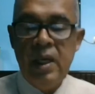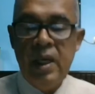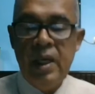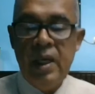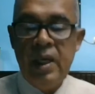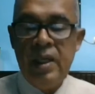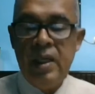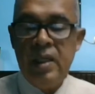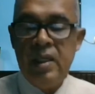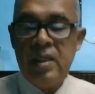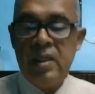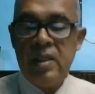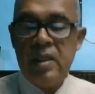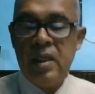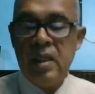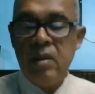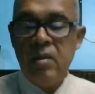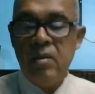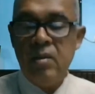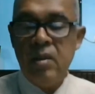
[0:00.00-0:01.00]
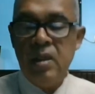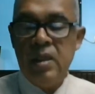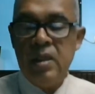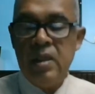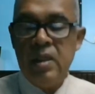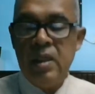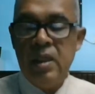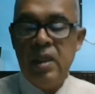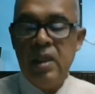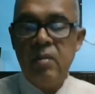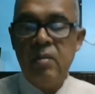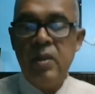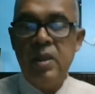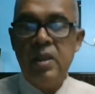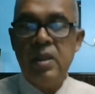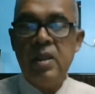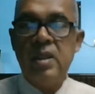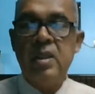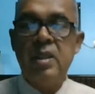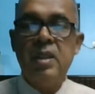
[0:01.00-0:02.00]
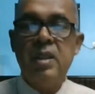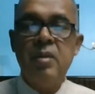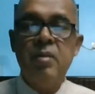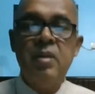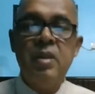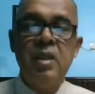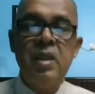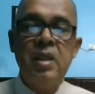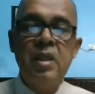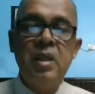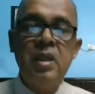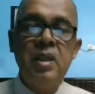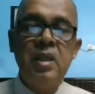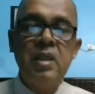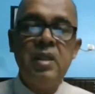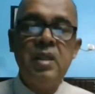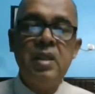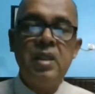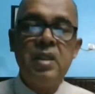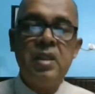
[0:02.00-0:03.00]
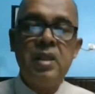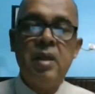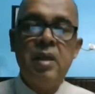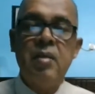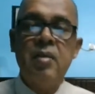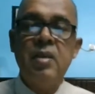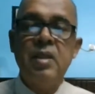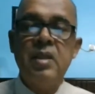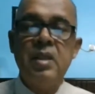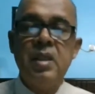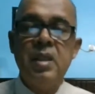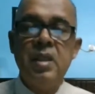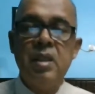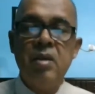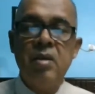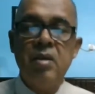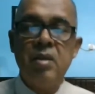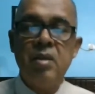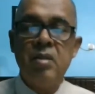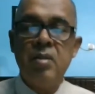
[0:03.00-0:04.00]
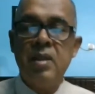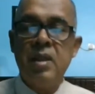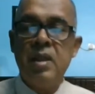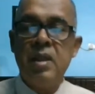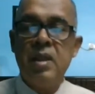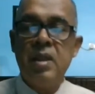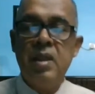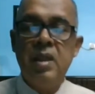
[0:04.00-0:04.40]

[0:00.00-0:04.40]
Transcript: Enhanced accuracy and patient safety is established in the hospital.